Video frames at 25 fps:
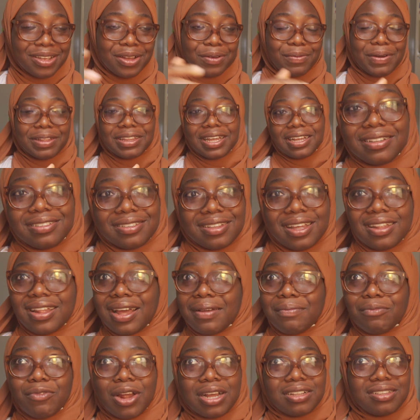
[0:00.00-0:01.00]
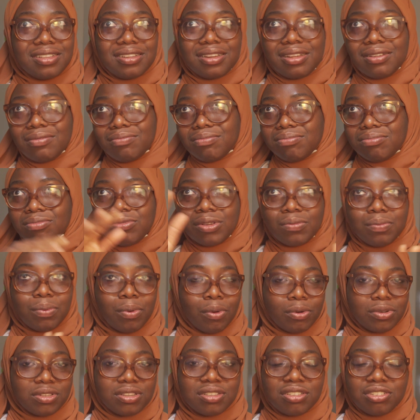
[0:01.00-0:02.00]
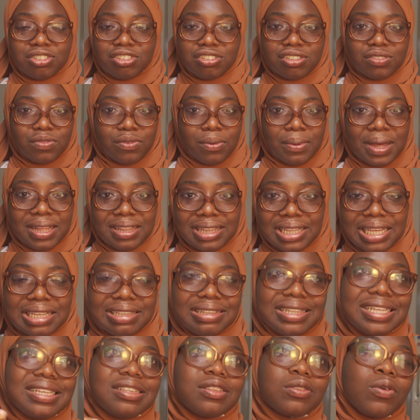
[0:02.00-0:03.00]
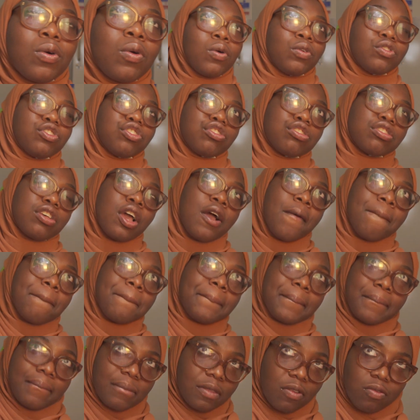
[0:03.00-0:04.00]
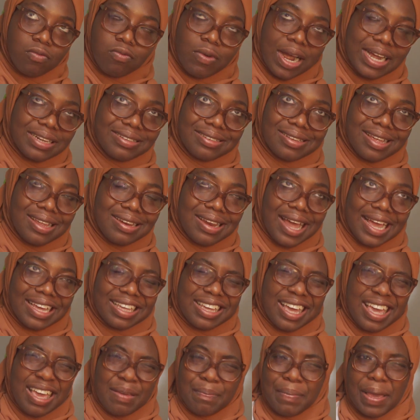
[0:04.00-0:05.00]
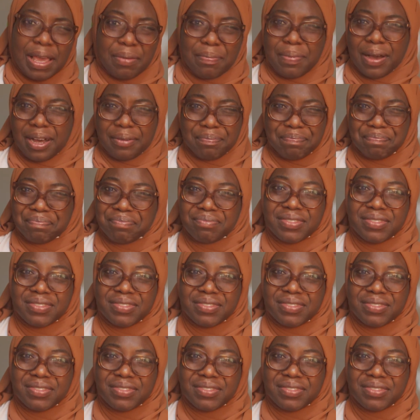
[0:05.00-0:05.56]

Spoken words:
whether it's that I'm writing a report just for my thesis or just writing like a paper.